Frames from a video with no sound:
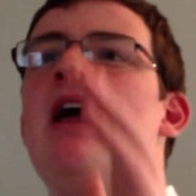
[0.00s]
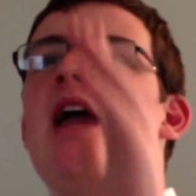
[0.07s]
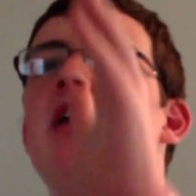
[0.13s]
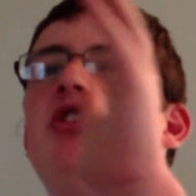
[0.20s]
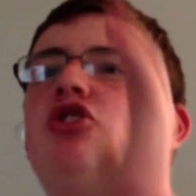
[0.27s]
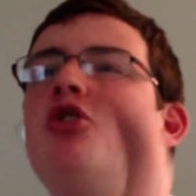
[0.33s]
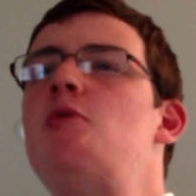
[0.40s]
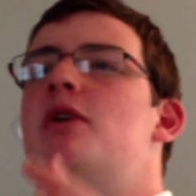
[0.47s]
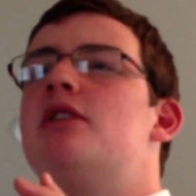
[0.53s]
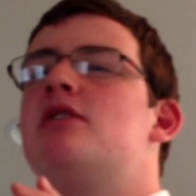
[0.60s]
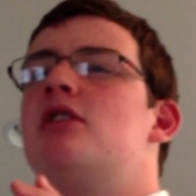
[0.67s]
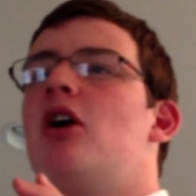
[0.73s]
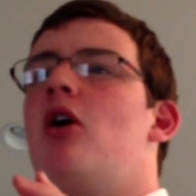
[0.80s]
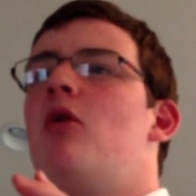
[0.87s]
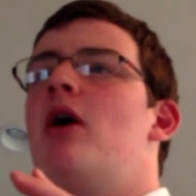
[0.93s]
In doing
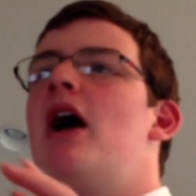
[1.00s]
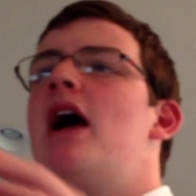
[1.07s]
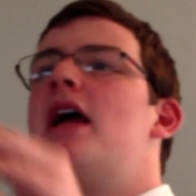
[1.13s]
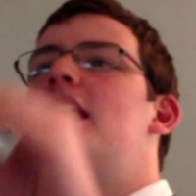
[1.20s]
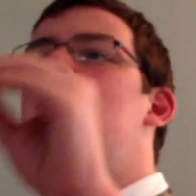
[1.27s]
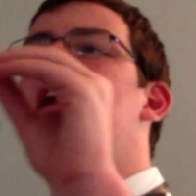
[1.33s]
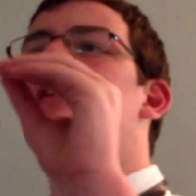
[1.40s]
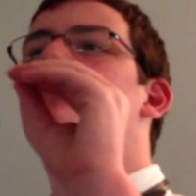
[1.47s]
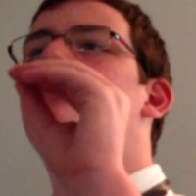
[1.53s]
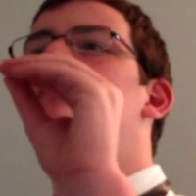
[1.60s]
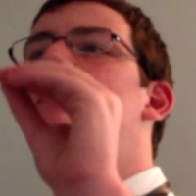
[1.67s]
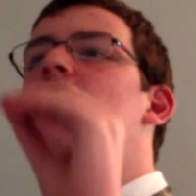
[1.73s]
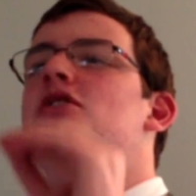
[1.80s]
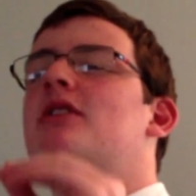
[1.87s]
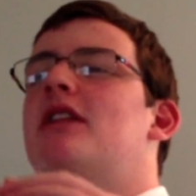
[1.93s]
so, he had
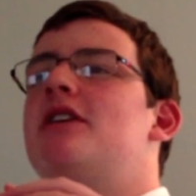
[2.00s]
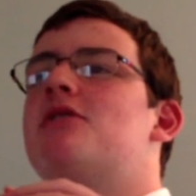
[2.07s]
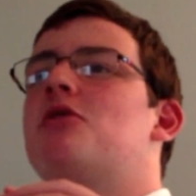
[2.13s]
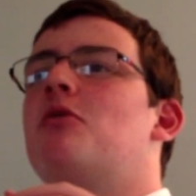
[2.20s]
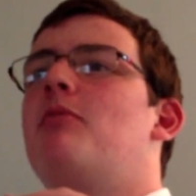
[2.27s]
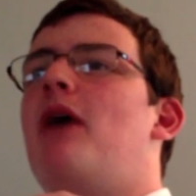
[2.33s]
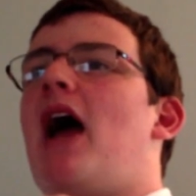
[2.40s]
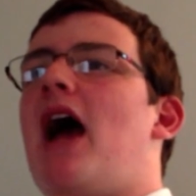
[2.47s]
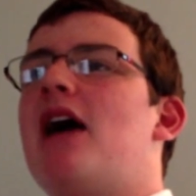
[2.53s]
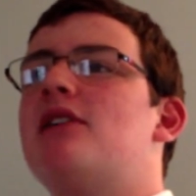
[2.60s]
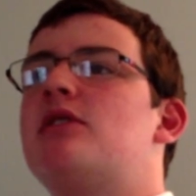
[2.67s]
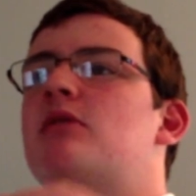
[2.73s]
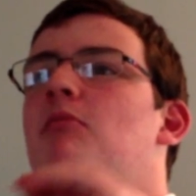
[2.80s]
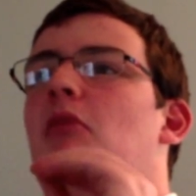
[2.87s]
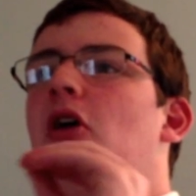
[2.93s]
officially
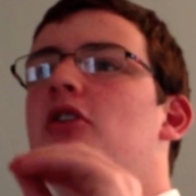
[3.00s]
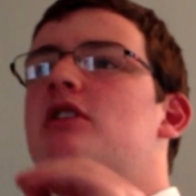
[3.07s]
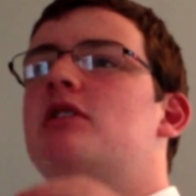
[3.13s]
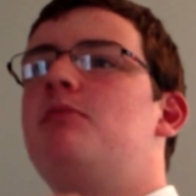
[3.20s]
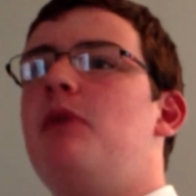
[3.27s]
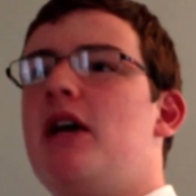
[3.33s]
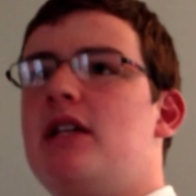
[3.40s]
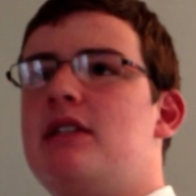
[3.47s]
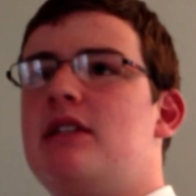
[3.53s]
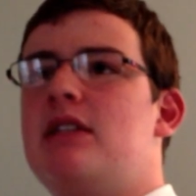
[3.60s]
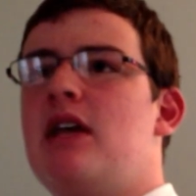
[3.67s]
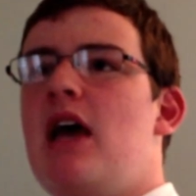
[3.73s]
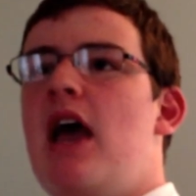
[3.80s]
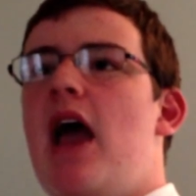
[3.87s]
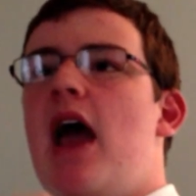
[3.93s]
surpassed Mark
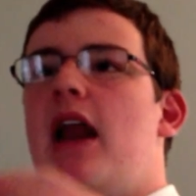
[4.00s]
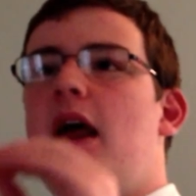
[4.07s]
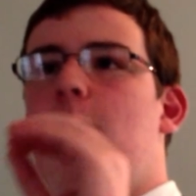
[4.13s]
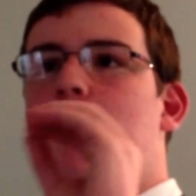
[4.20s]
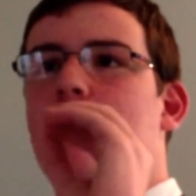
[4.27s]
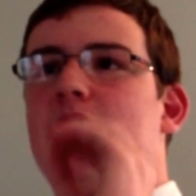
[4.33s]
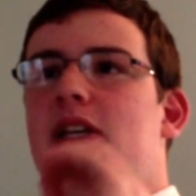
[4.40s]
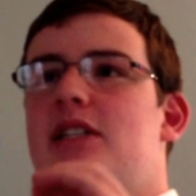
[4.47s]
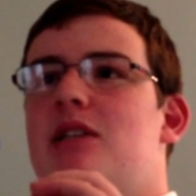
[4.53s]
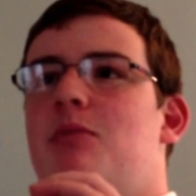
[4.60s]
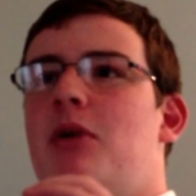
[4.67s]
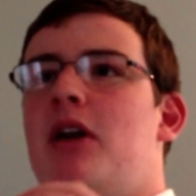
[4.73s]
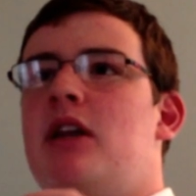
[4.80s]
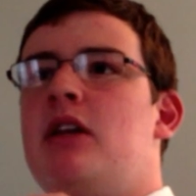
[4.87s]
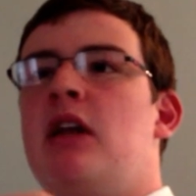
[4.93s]
Spitz and had
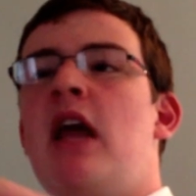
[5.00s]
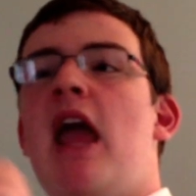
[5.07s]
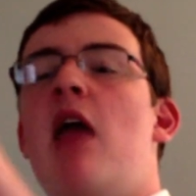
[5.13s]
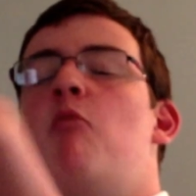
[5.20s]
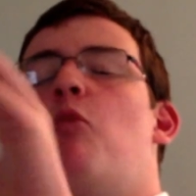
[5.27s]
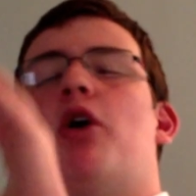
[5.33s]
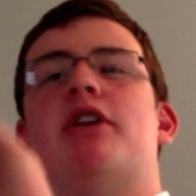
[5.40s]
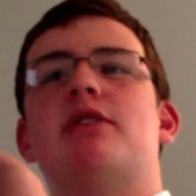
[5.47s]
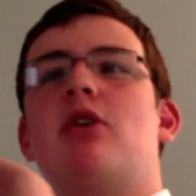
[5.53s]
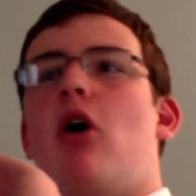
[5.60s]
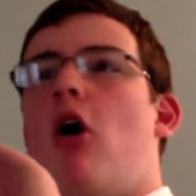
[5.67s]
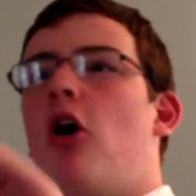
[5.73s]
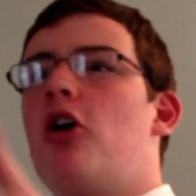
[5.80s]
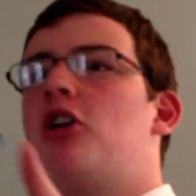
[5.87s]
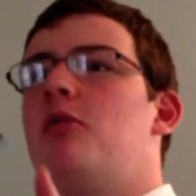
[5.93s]
participated in what is
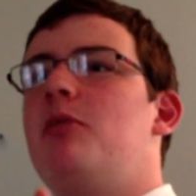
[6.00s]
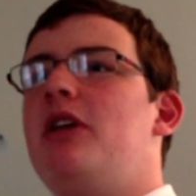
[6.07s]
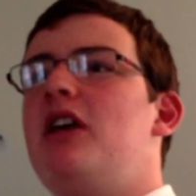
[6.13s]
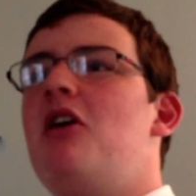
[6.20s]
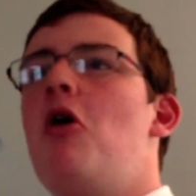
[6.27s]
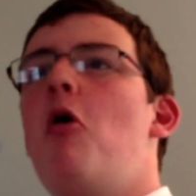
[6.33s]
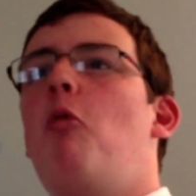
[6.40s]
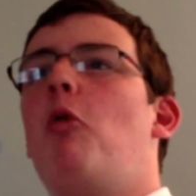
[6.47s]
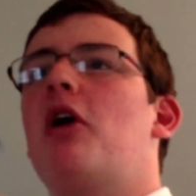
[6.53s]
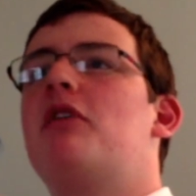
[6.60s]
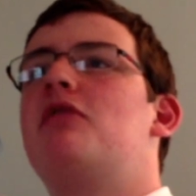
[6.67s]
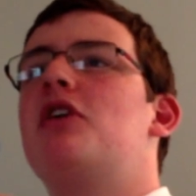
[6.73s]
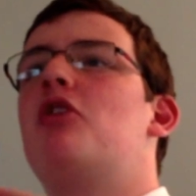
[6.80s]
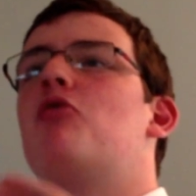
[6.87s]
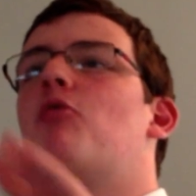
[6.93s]
arguably one
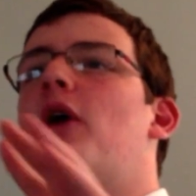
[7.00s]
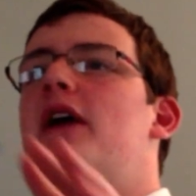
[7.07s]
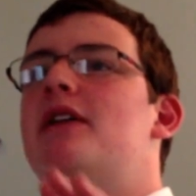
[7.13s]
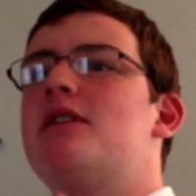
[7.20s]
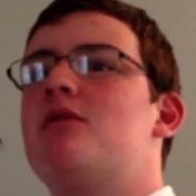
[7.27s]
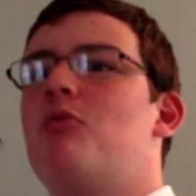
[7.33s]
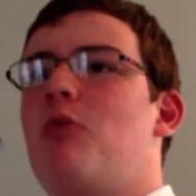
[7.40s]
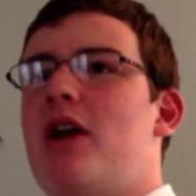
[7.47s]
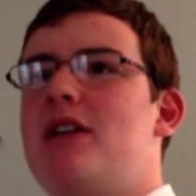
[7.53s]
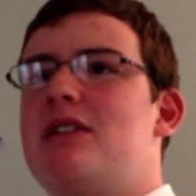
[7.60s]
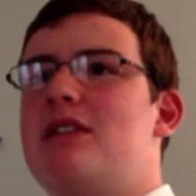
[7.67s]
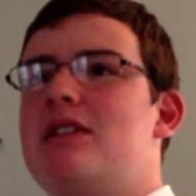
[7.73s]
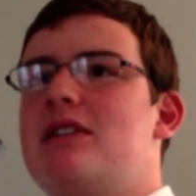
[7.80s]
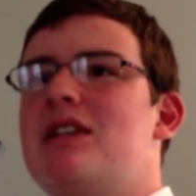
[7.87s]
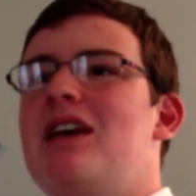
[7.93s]
of the greatest
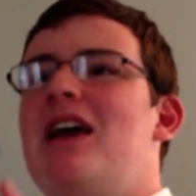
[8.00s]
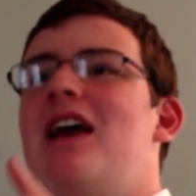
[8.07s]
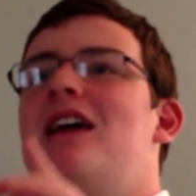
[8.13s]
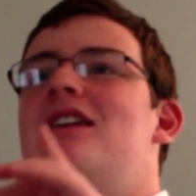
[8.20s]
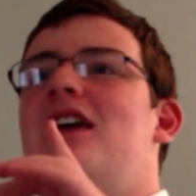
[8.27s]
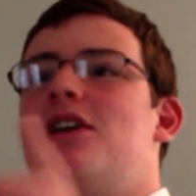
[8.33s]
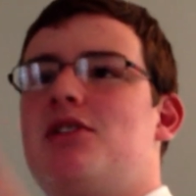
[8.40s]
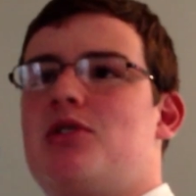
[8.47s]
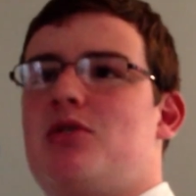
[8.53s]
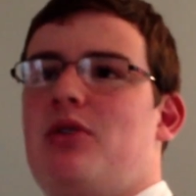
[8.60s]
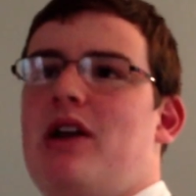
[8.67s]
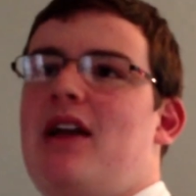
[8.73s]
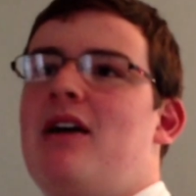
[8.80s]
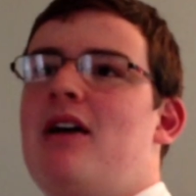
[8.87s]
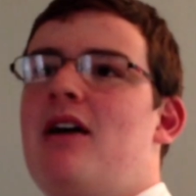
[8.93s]
races in history.